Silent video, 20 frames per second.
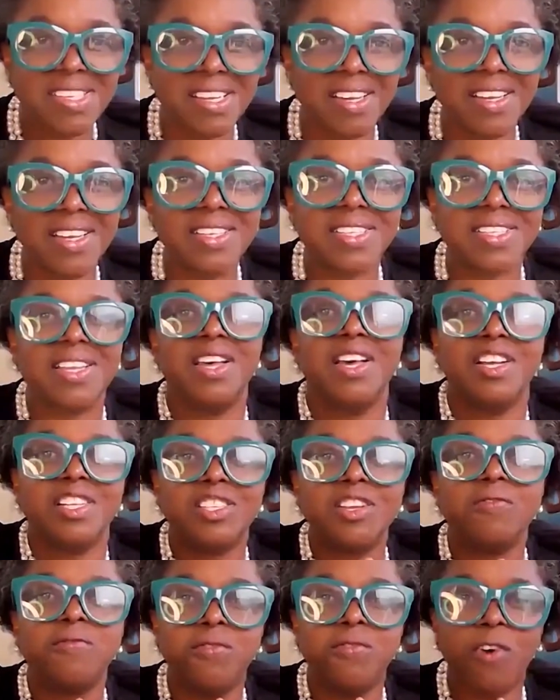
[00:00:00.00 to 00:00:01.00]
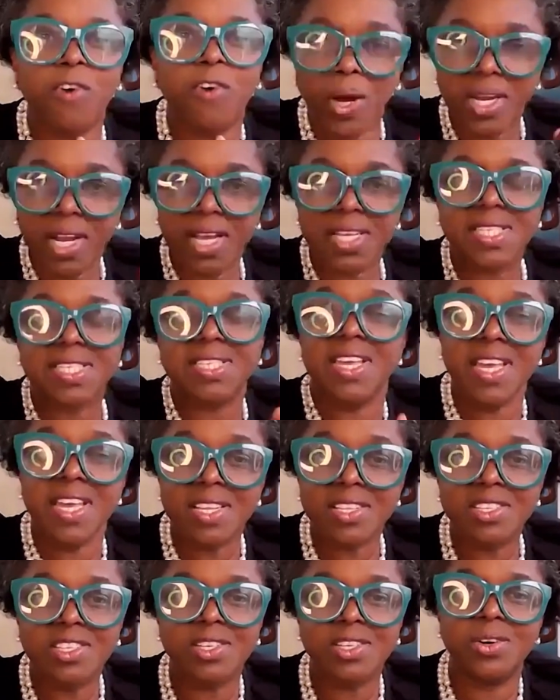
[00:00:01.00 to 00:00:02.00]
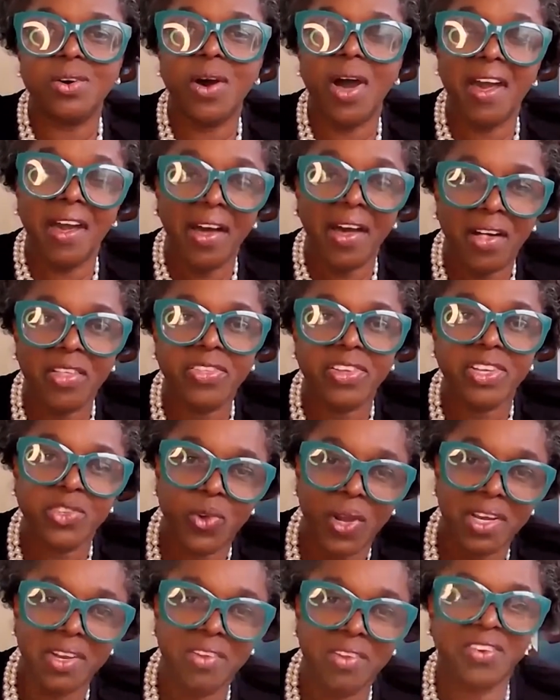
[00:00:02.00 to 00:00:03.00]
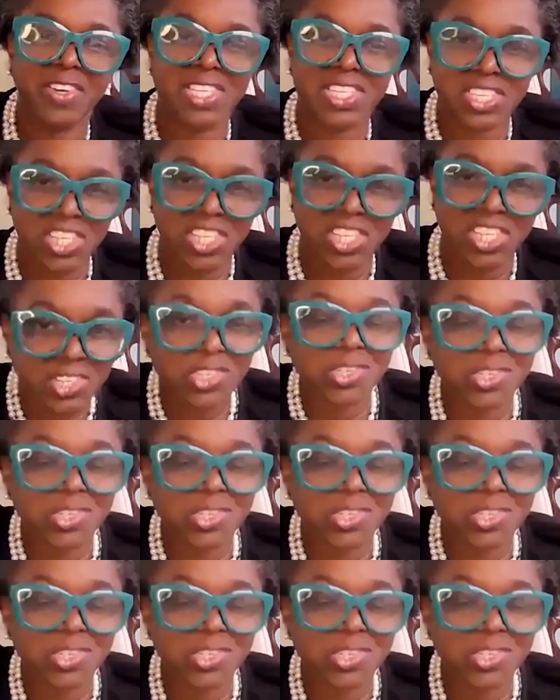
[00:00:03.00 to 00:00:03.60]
scientist at Grenville Vale Tropical Botanic Garden in